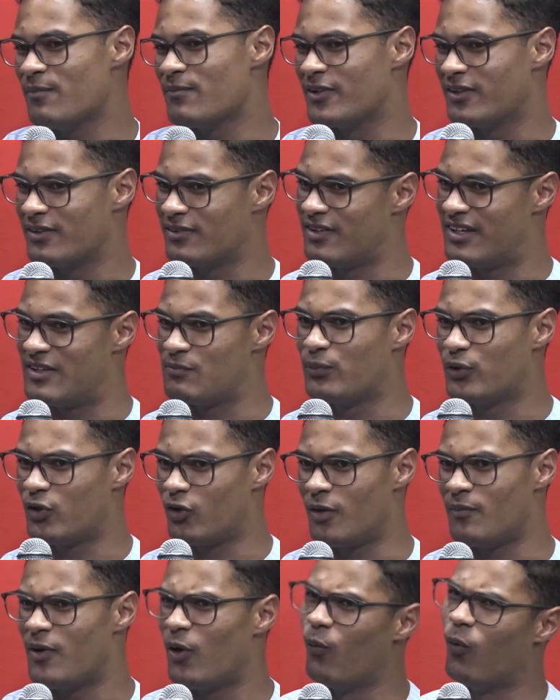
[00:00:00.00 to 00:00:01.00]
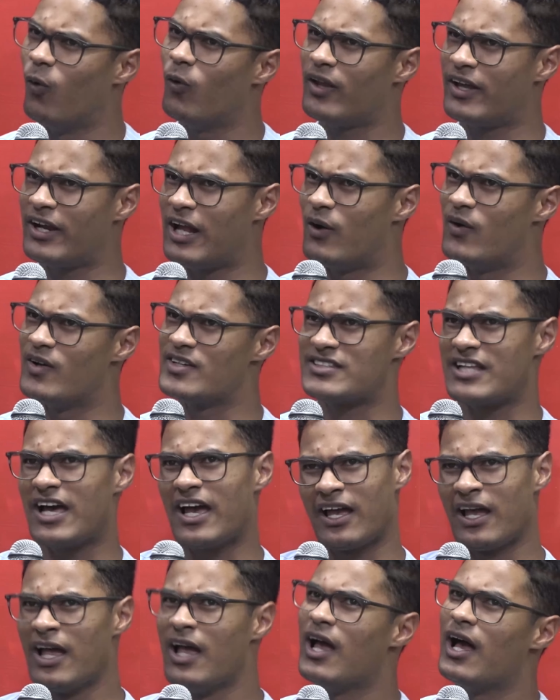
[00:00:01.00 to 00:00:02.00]
it and put it on my wall. And I was like,
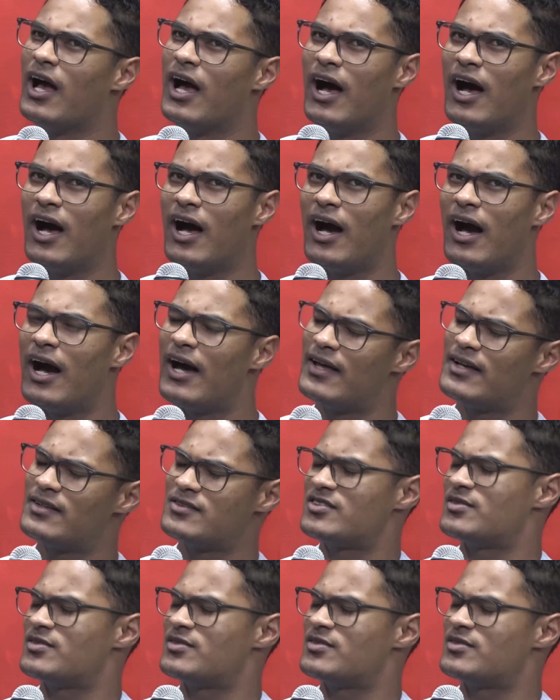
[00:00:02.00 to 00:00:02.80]
it's